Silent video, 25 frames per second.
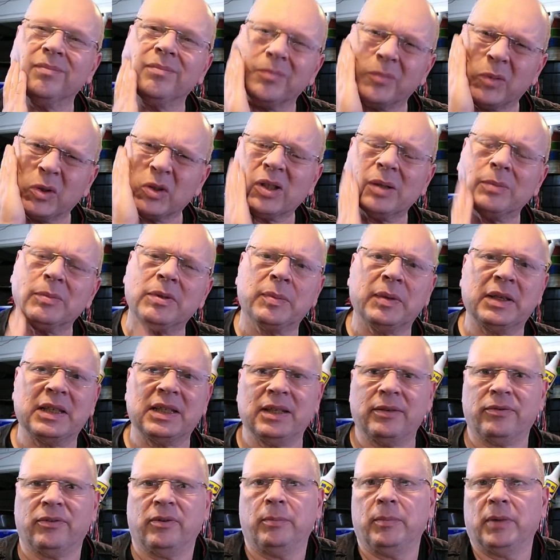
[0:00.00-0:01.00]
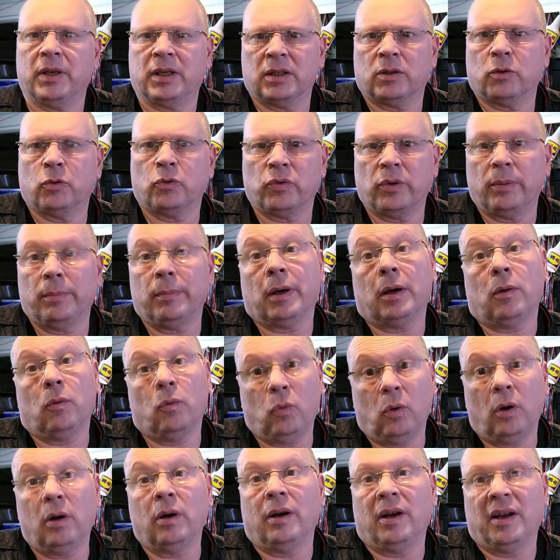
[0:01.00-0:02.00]
Muslim's a bit different because it was written by
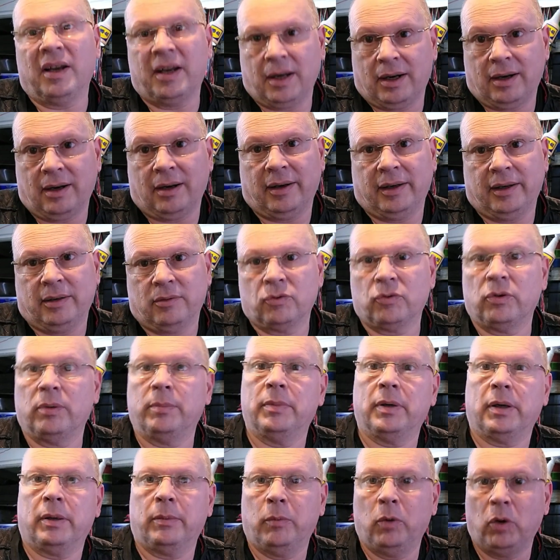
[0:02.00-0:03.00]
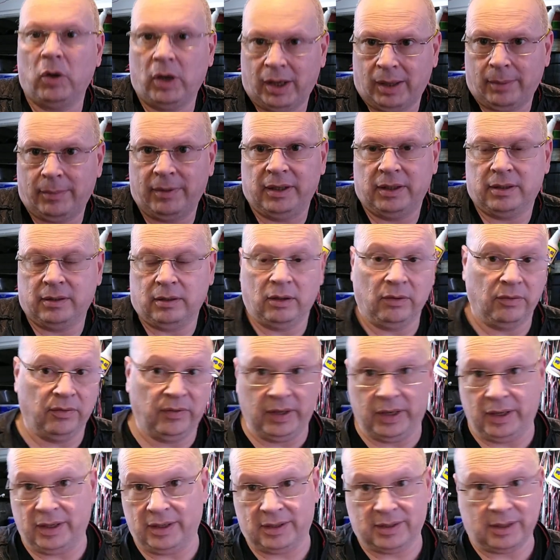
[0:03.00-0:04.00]
one guy. It was written by Muhammad.
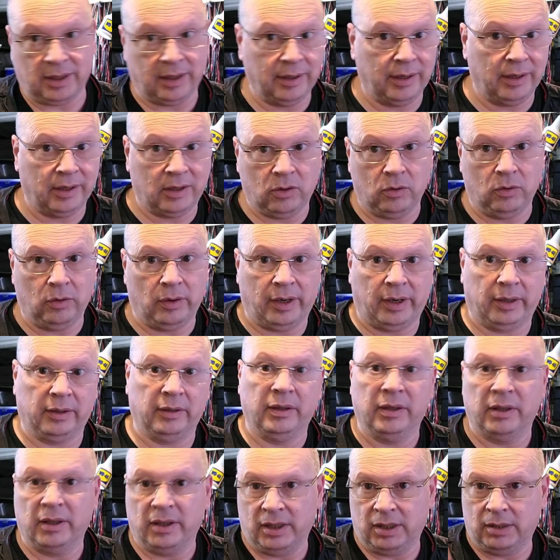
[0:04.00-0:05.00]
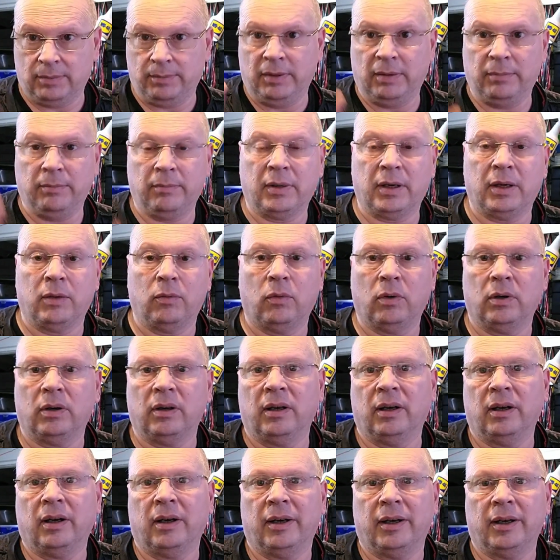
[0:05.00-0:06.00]
The entire Quran is written by
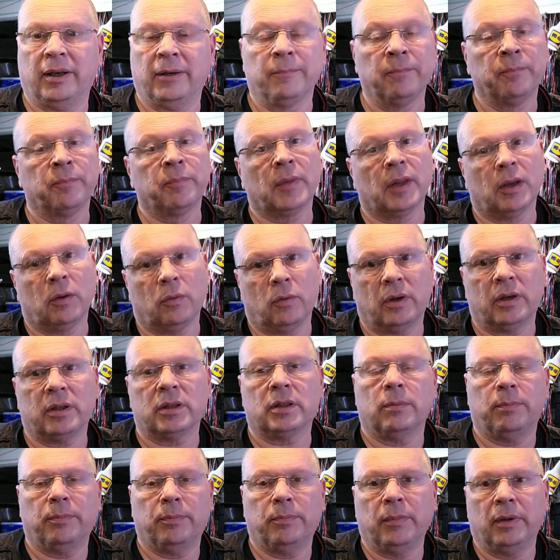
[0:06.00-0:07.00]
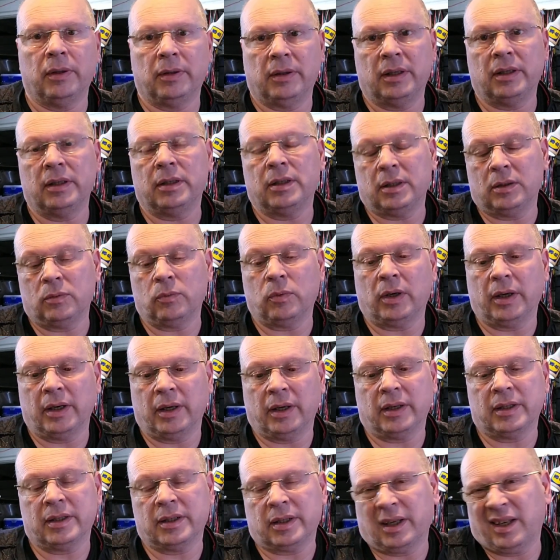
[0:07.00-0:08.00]
one guy. Whereas this is why
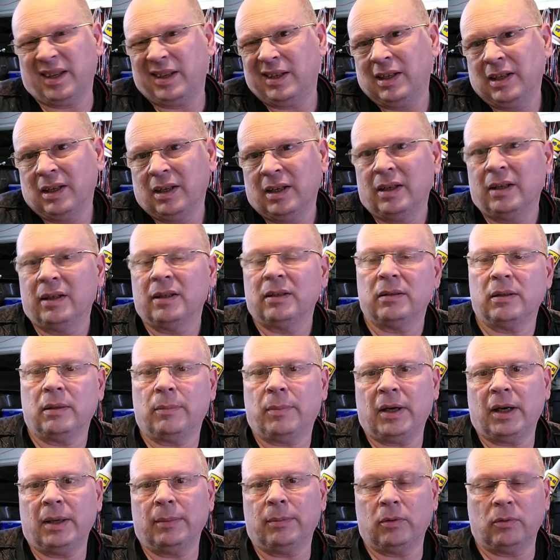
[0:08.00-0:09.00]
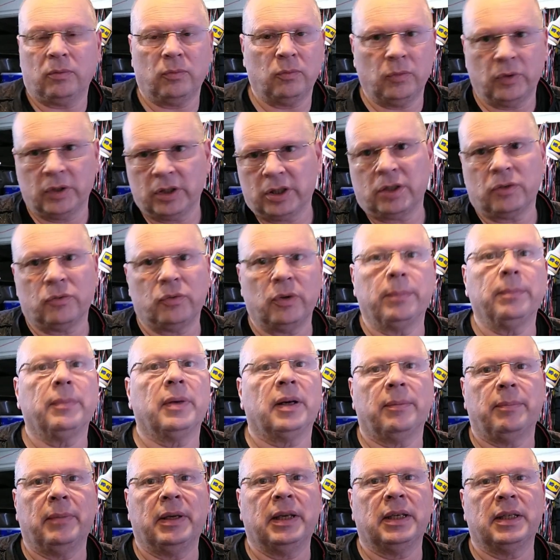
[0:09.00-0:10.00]
I say the Bible, which is written
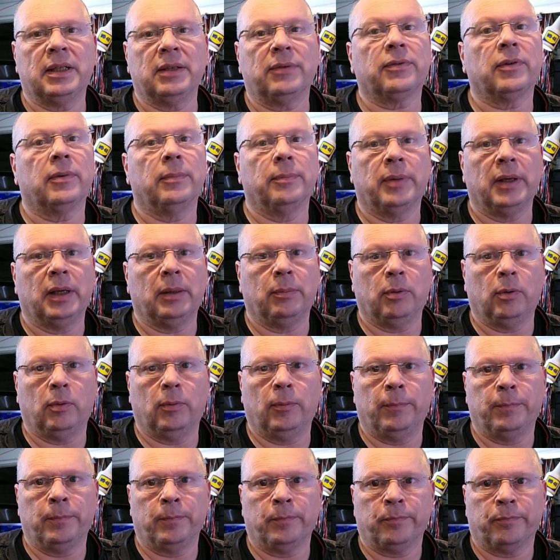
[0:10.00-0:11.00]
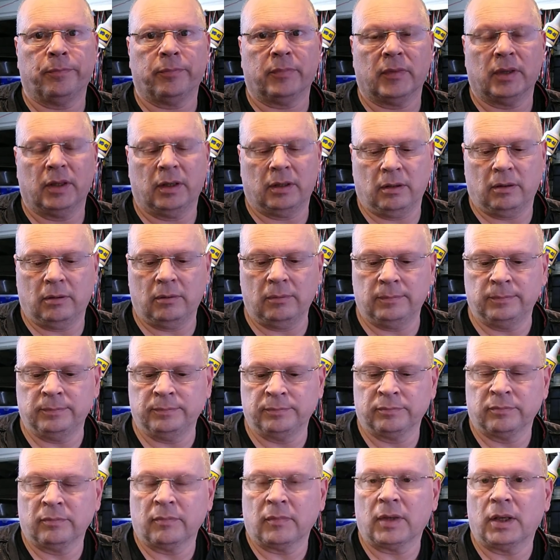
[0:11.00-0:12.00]
by many different people,
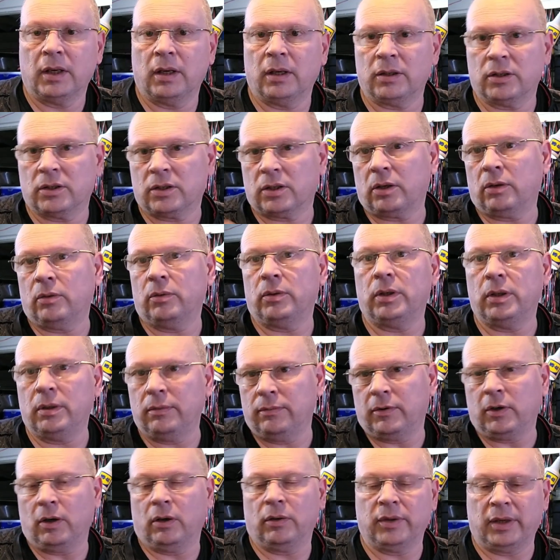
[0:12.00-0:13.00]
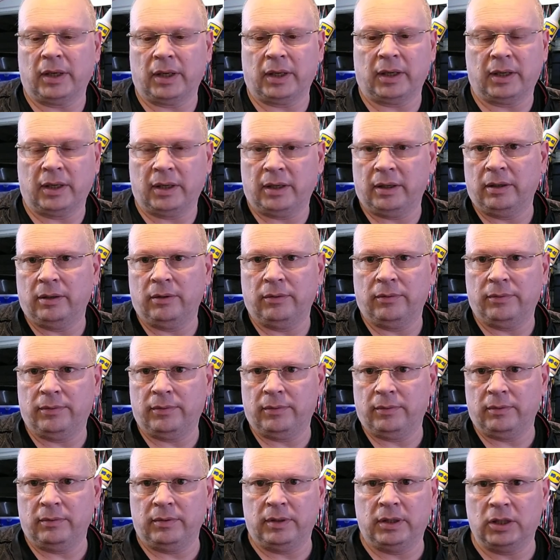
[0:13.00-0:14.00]
and so you've got that kind of
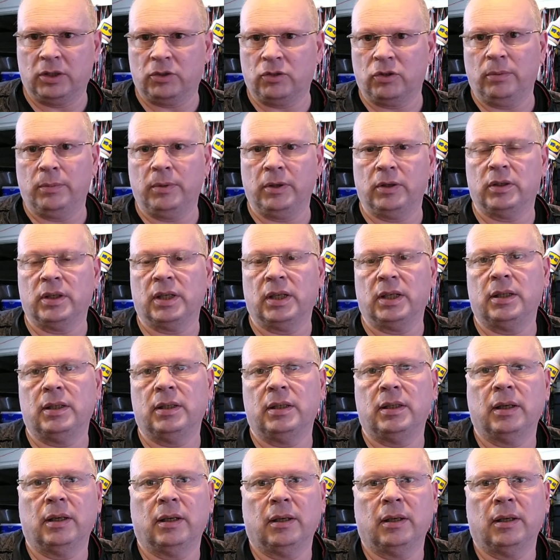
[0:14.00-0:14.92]
distributed